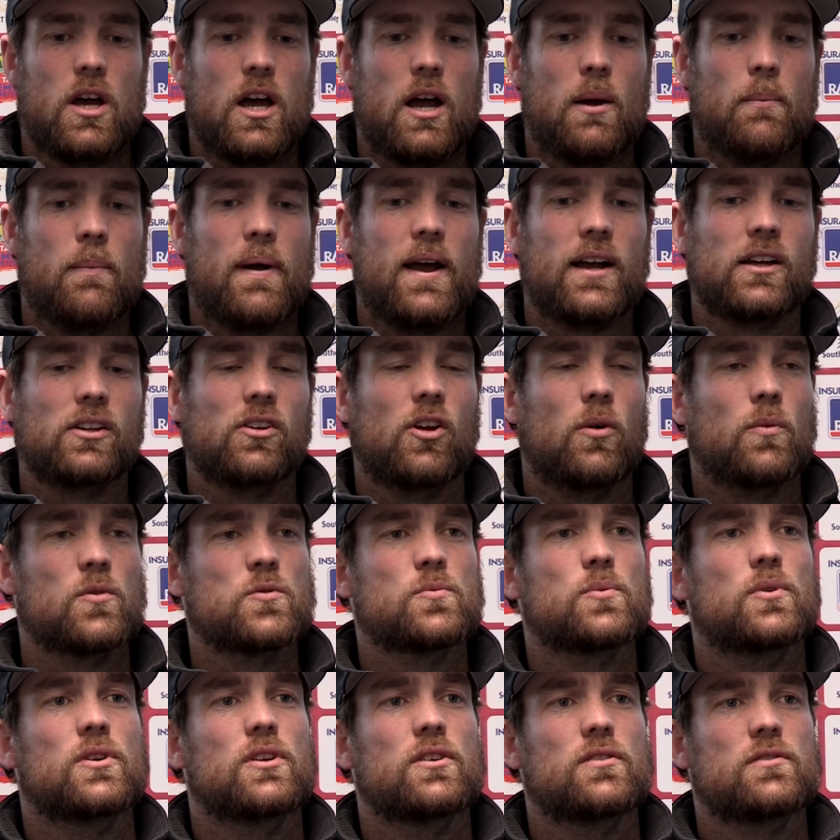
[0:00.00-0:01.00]
Backline
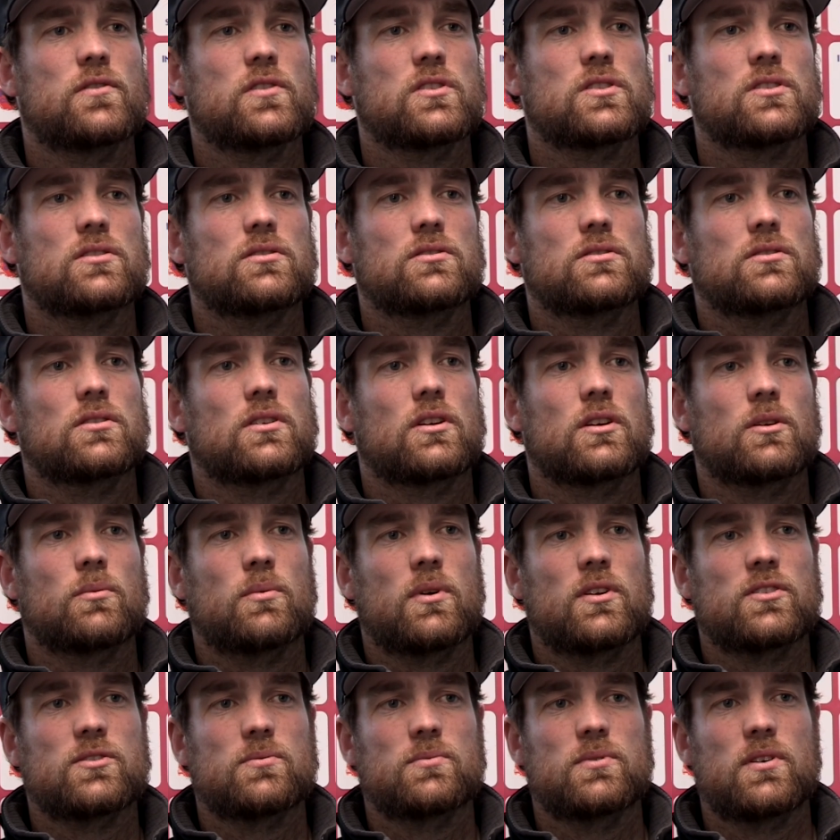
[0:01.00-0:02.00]
was pretty efficient.
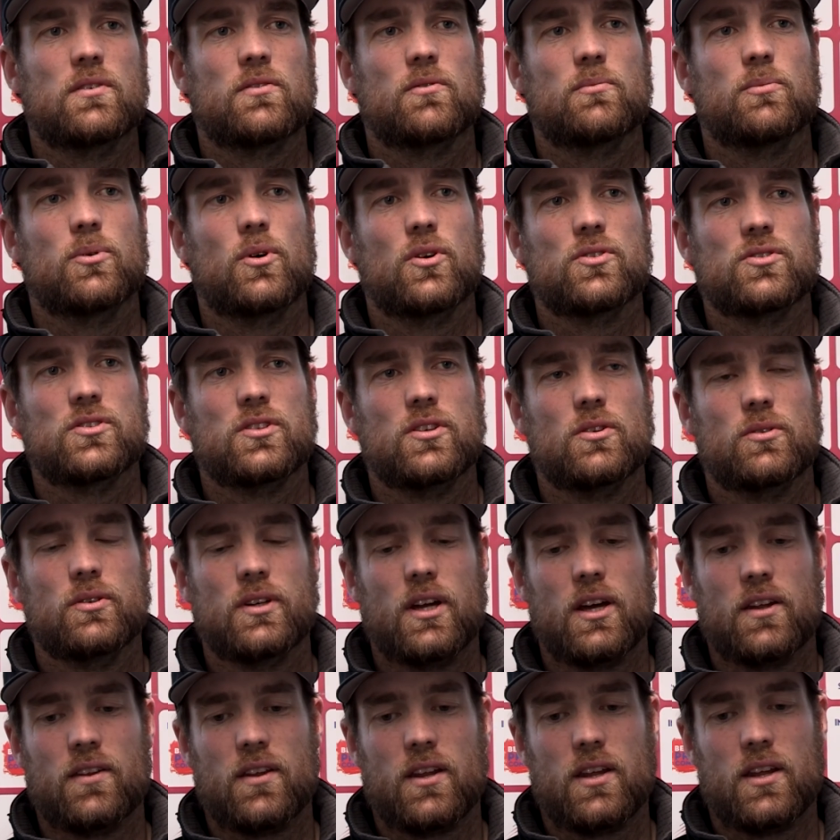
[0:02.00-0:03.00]
We had some different personnel
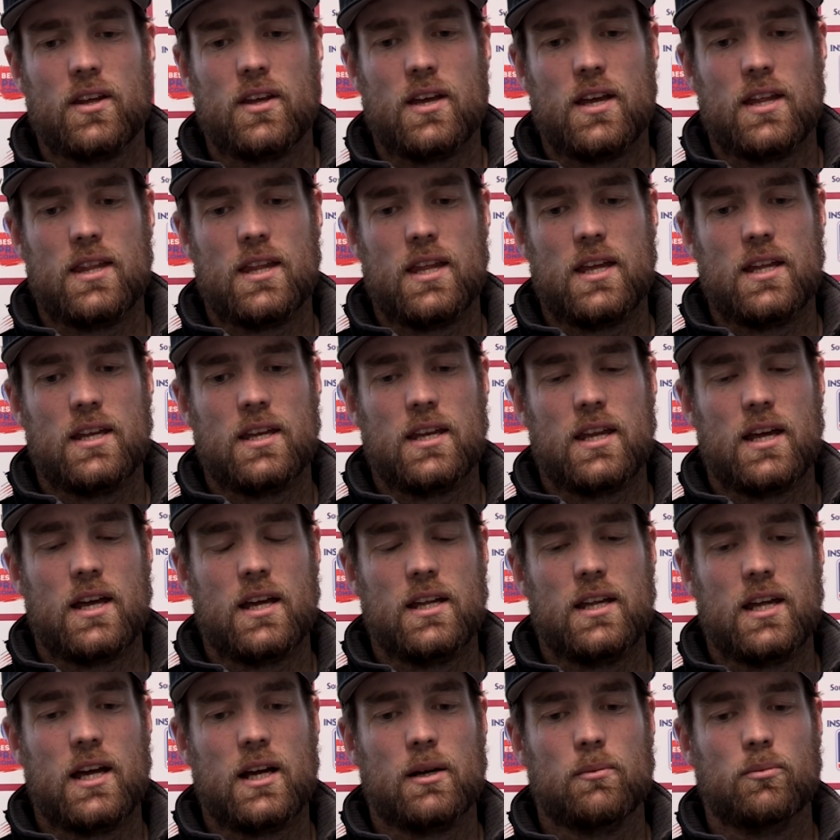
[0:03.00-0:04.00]
down there, and
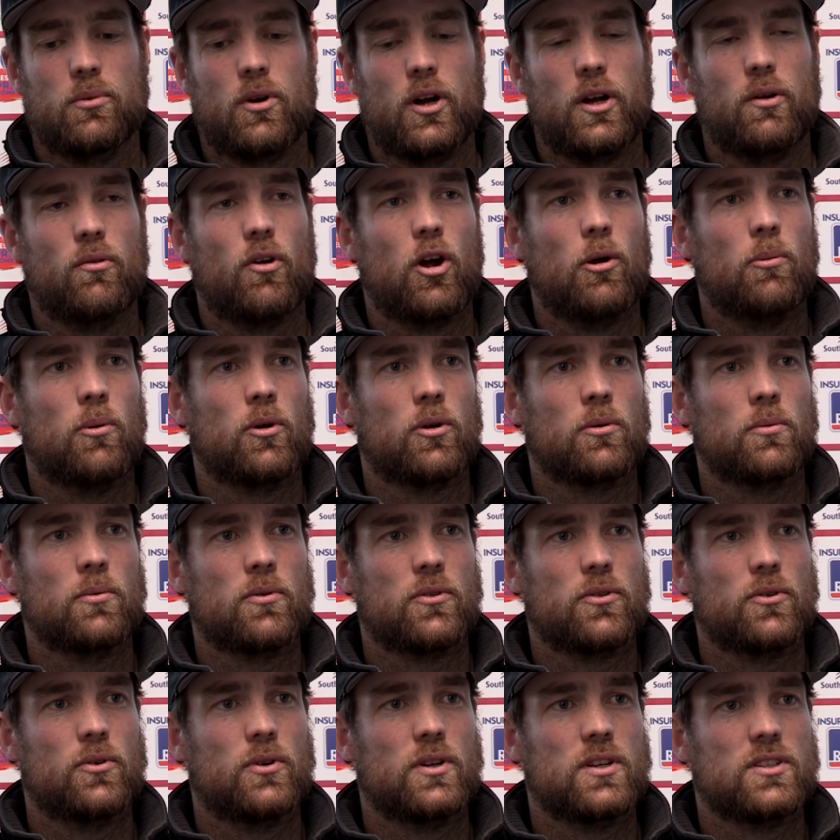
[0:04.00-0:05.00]
then young Brody Rowbottom,
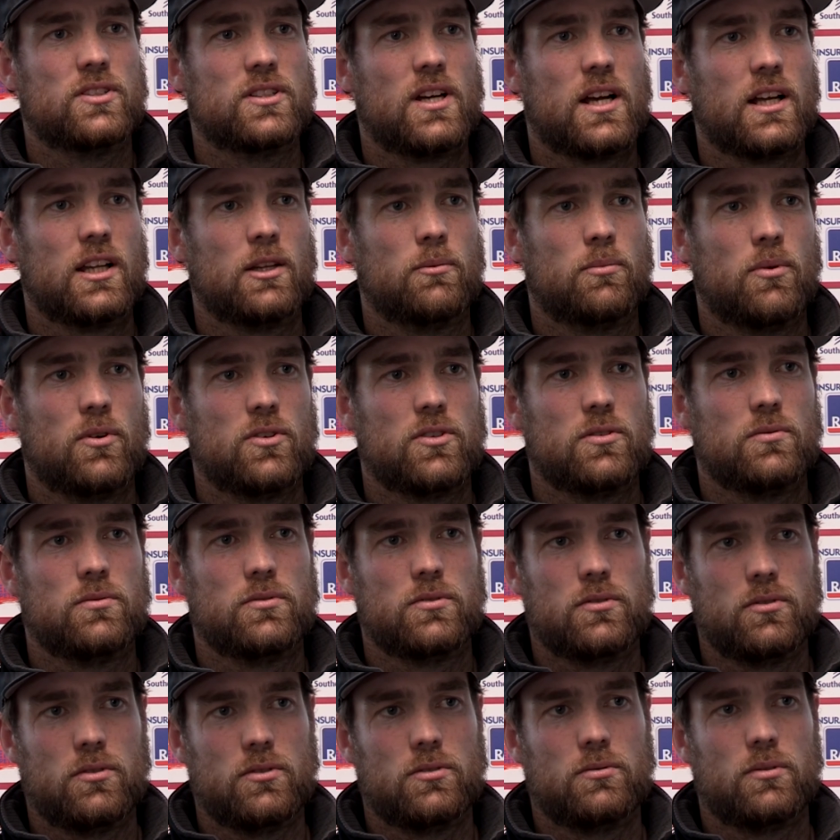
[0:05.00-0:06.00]
I thought his tackling pressure
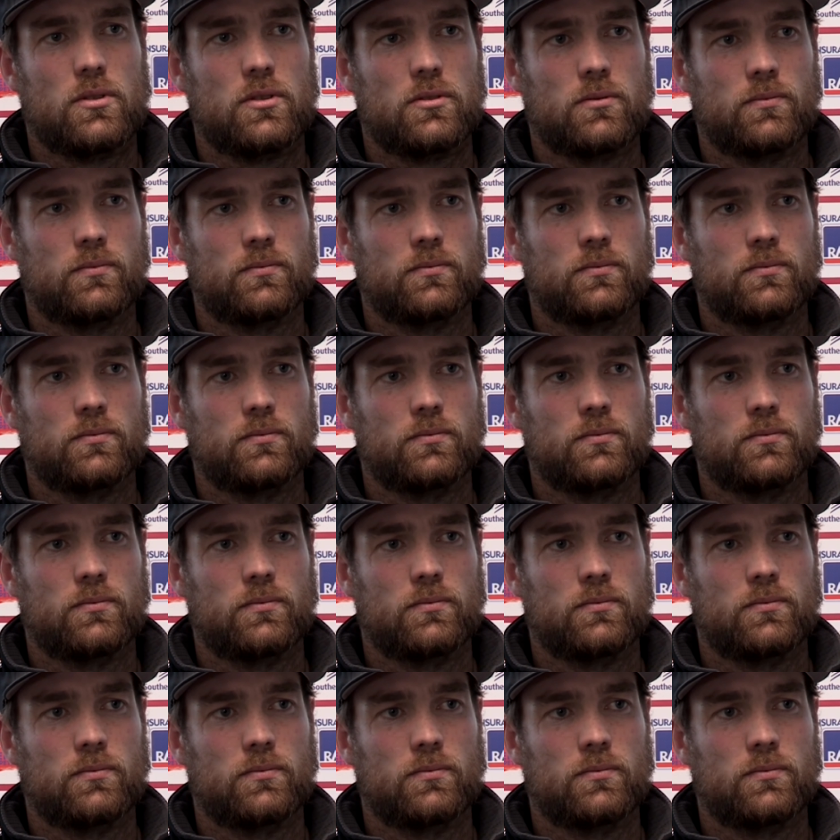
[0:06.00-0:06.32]
was good as well.